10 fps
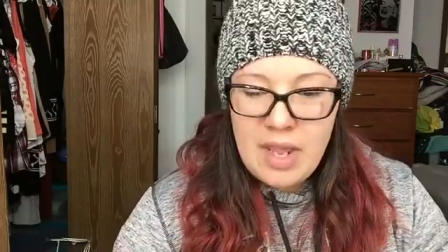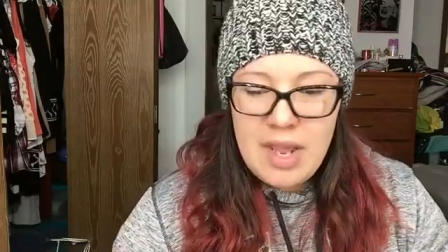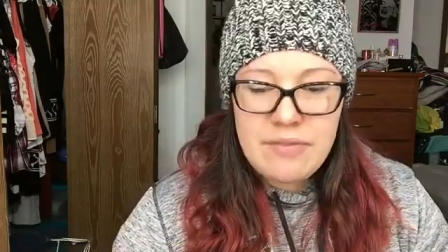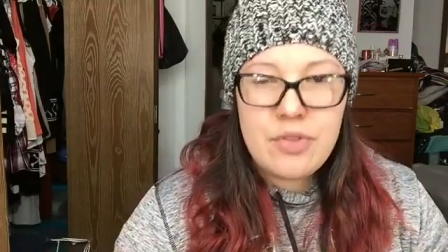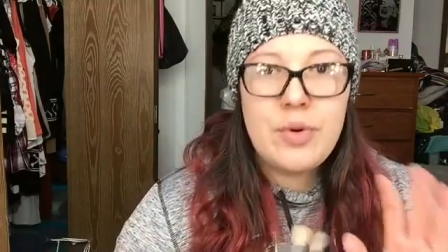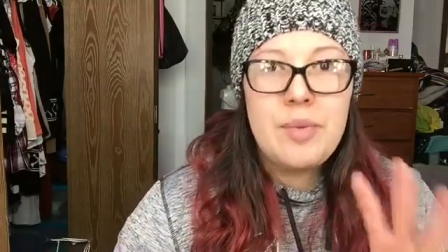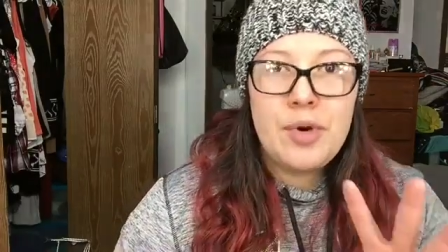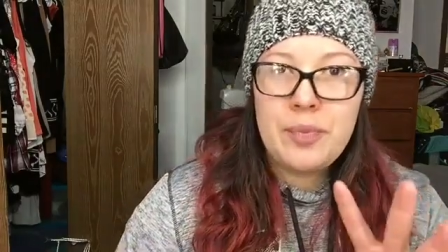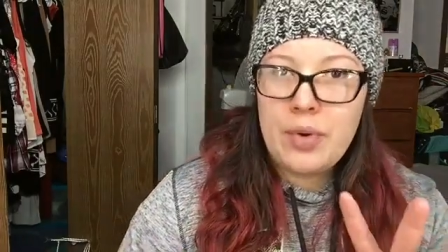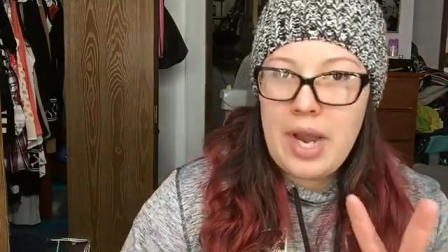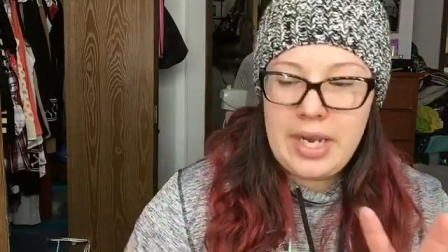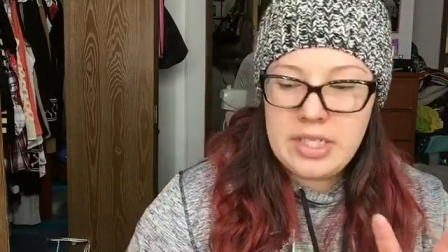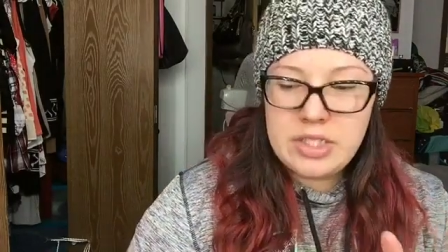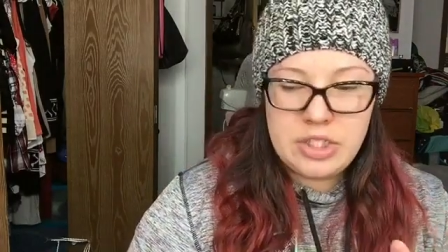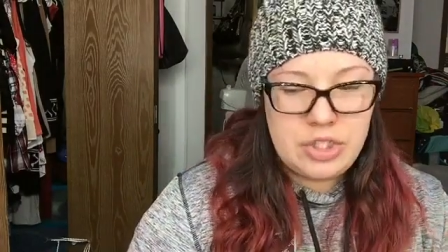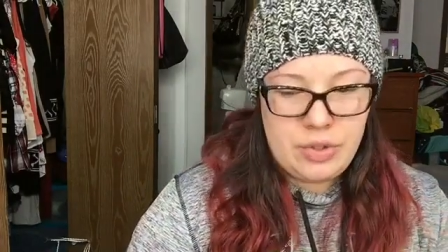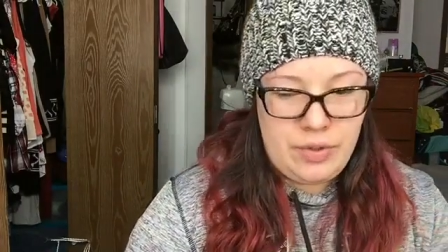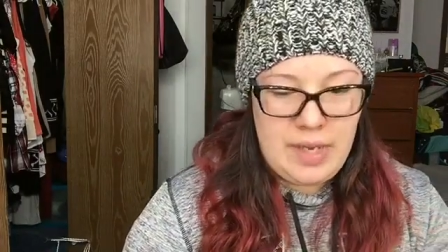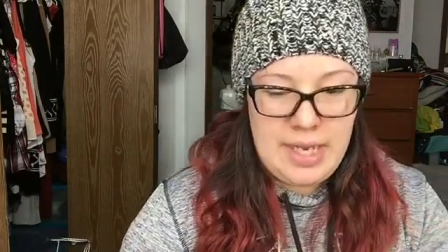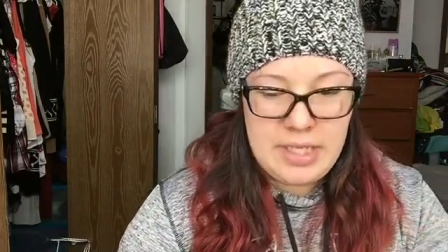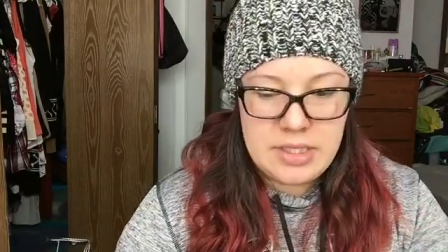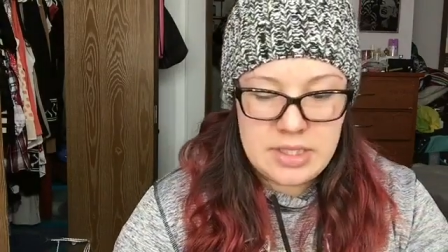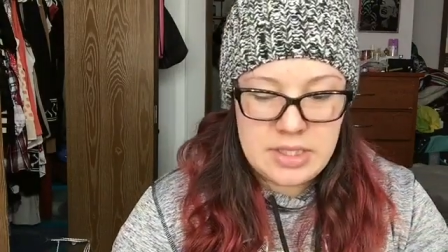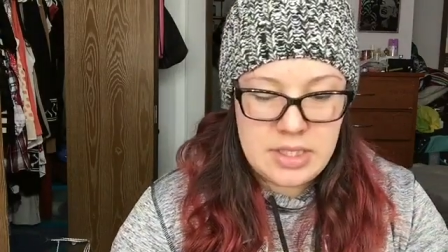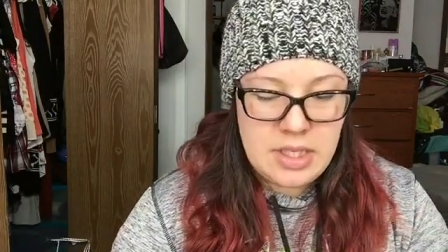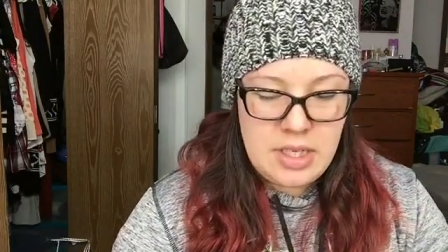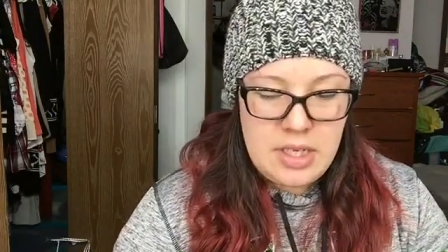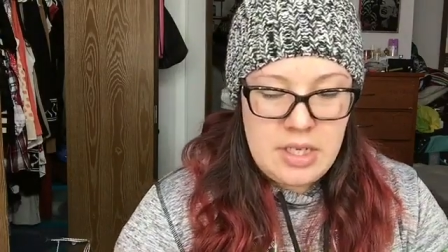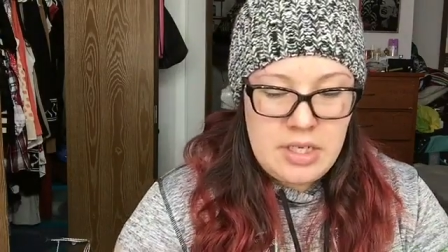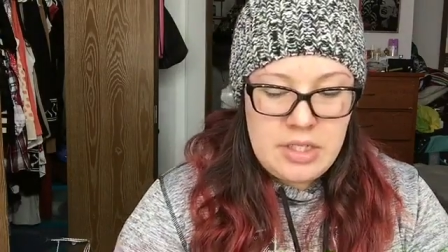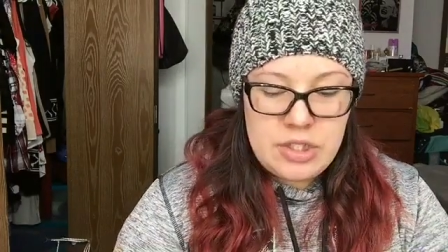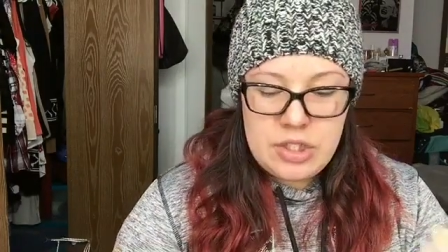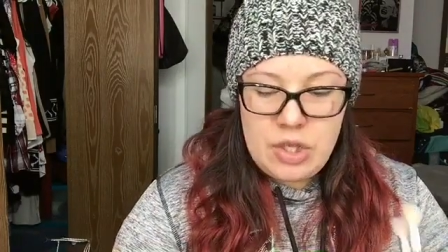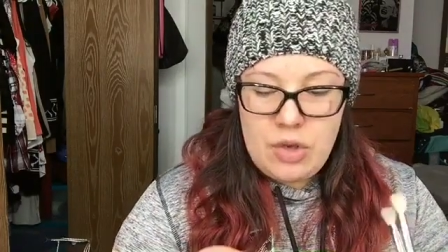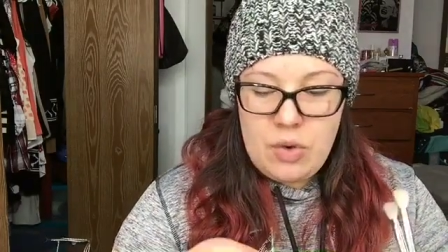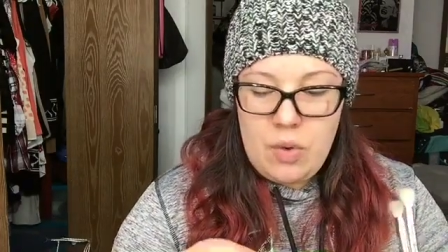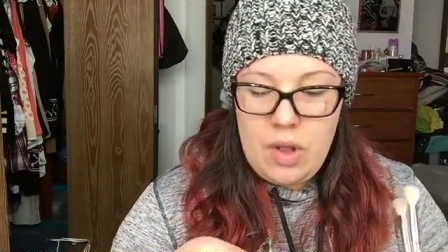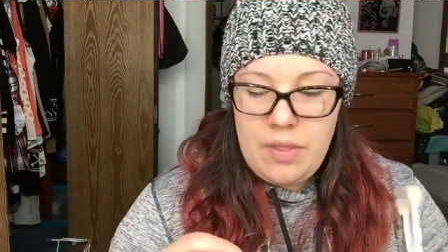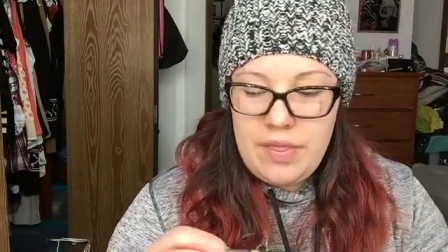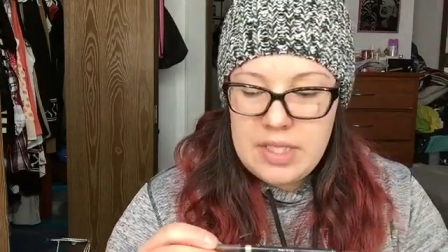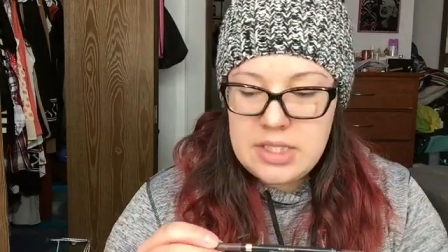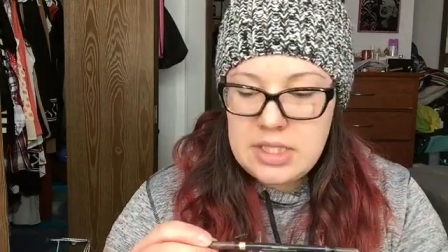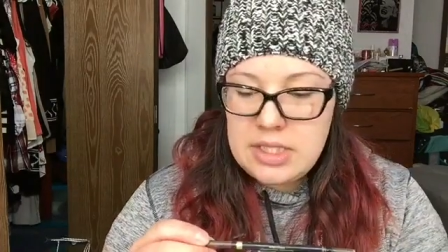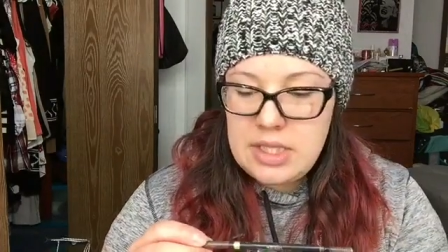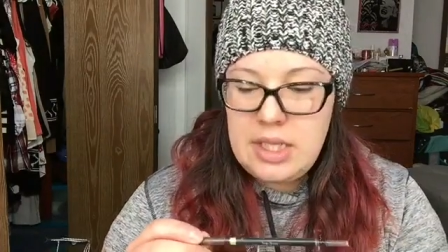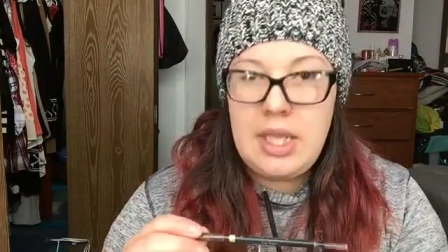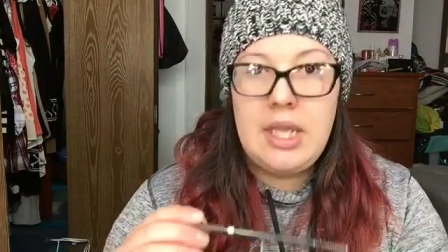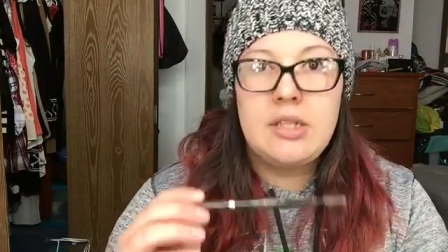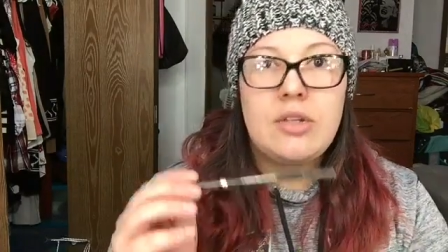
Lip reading: I have 3 more products to show you guys. So this is the